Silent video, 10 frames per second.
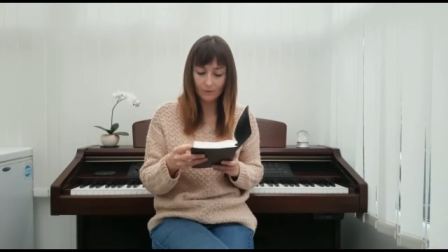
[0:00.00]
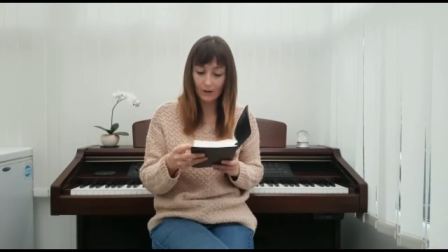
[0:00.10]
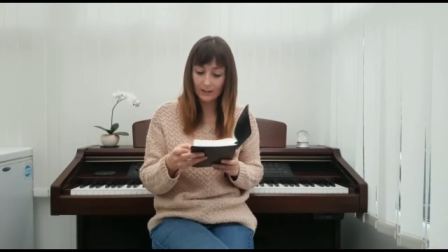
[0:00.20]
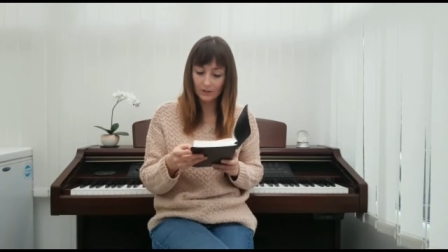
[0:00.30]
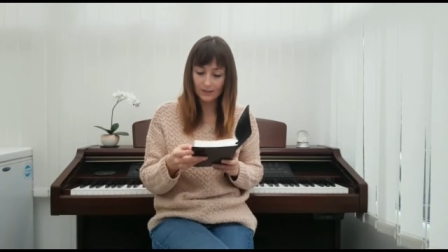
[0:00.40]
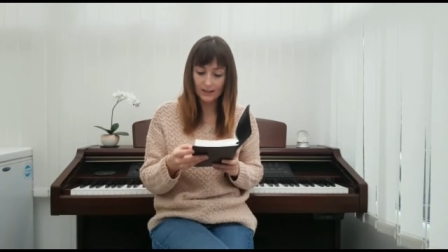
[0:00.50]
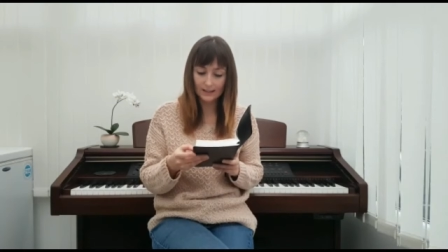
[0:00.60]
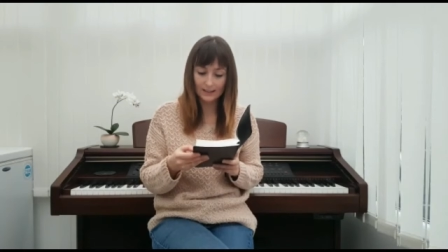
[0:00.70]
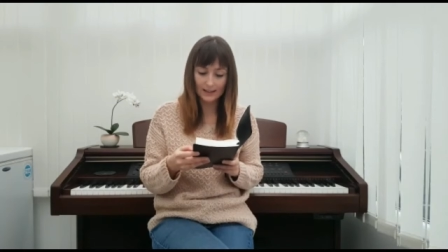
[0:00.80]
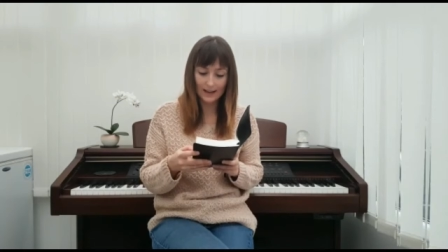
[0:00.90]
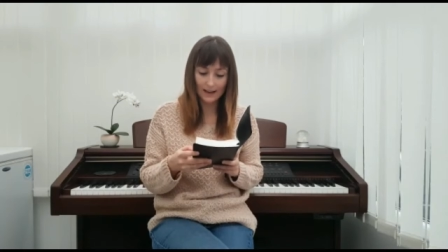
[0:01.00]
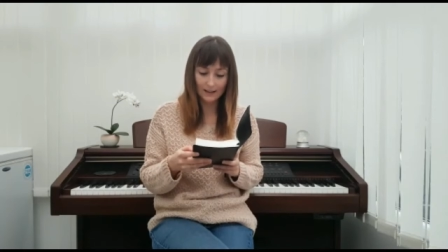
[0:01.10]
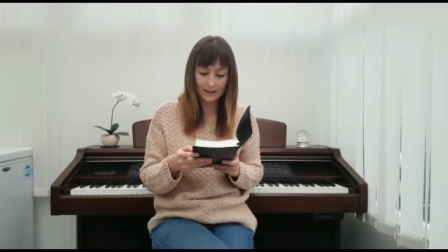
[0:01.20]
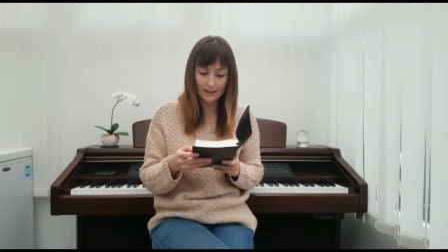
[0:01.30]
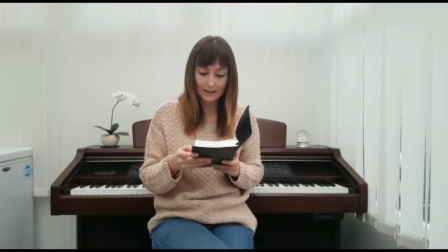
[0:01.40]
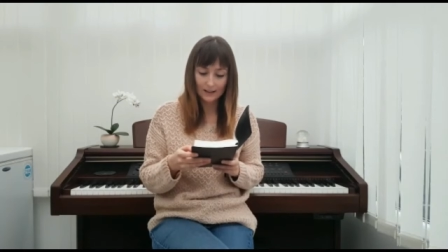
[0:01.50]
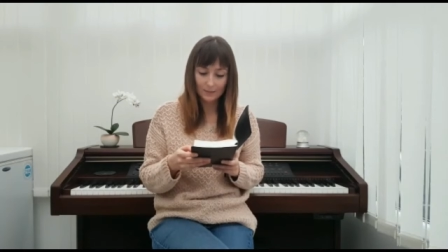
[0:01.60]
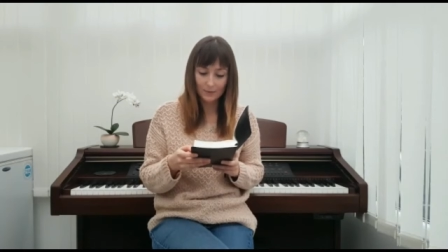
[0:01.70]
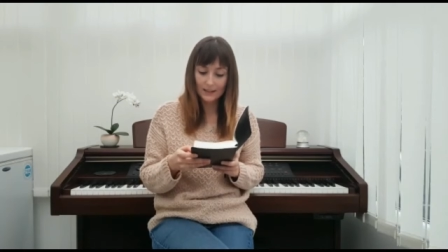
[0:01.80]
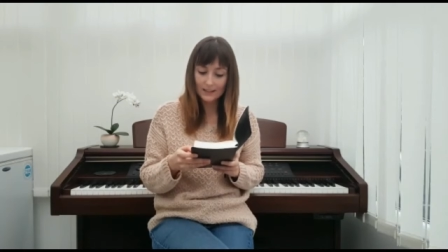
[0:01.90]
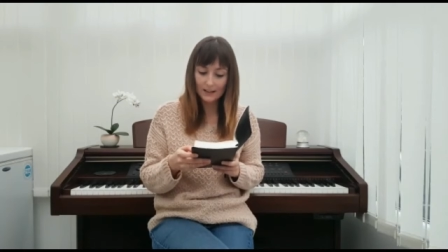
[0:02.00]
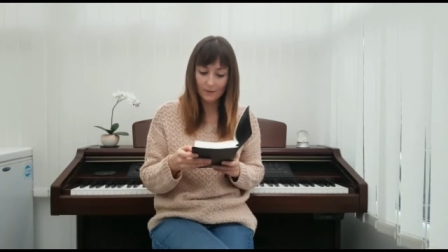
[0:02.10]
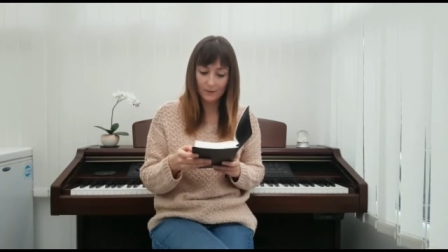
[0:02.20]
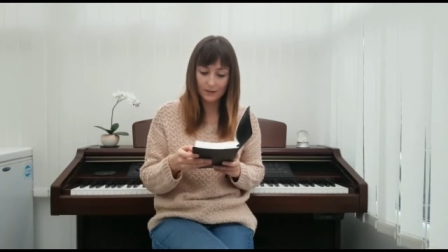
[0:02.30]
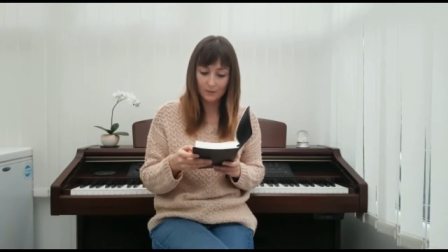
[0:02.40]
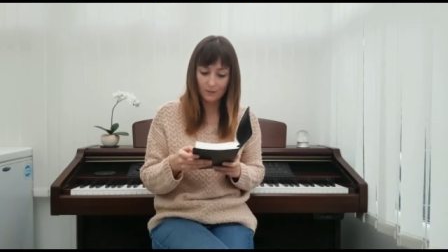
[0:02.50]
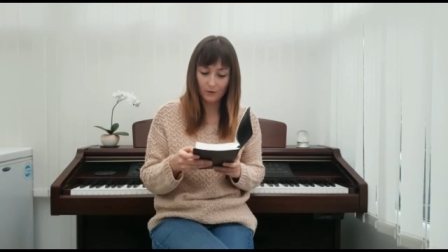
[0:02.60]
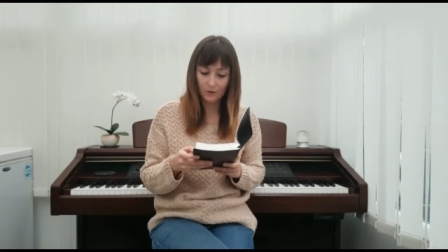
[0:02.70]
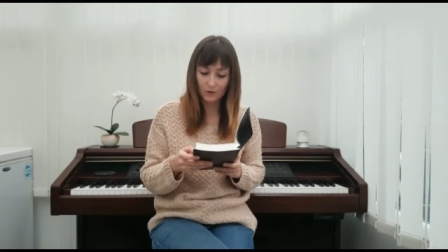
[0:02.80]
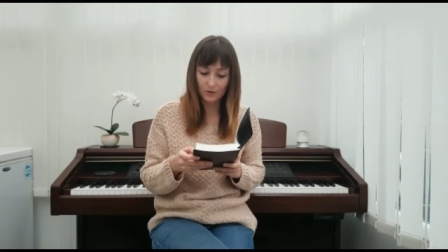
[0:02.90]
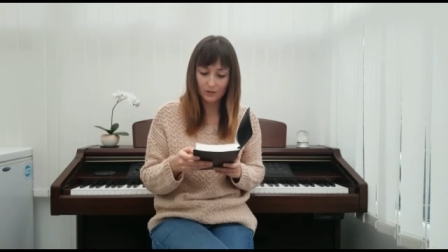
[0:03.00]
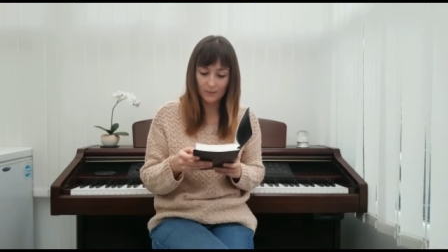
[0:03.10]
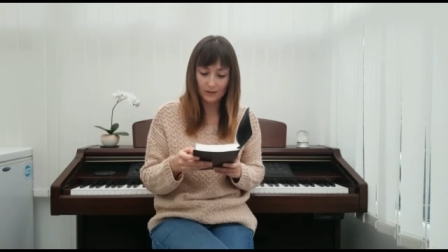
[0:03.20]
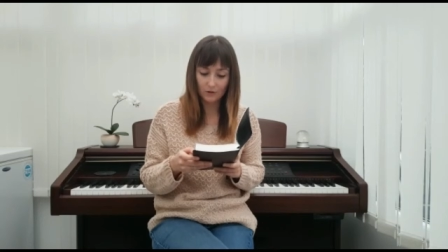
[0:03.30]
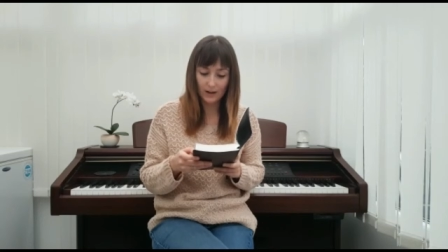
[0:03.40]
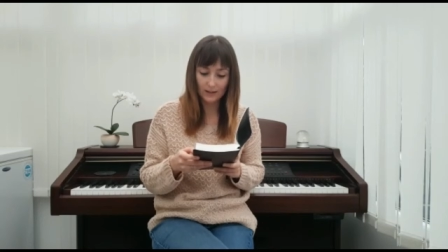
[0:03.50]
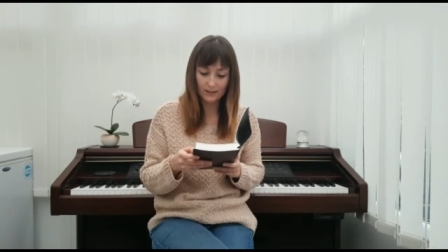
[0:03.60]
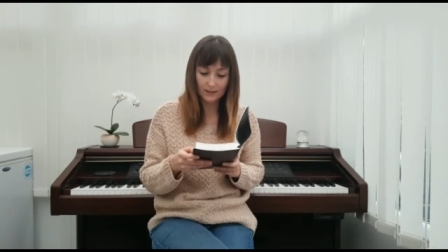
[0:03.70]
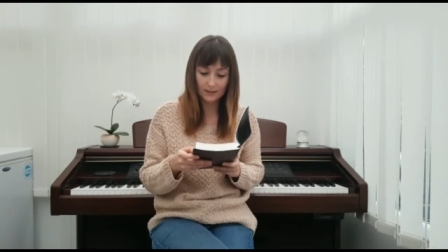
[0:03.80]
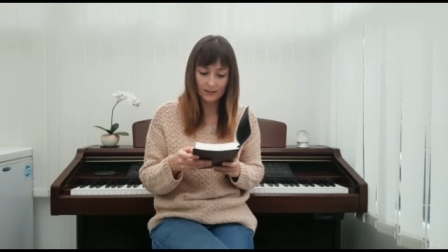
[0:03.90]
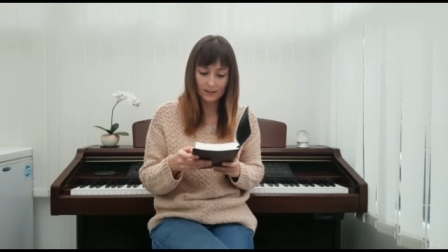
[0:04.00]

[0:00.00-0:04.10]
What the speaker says: Rachel said to Leah, "Please give me some of your son's mandrakes."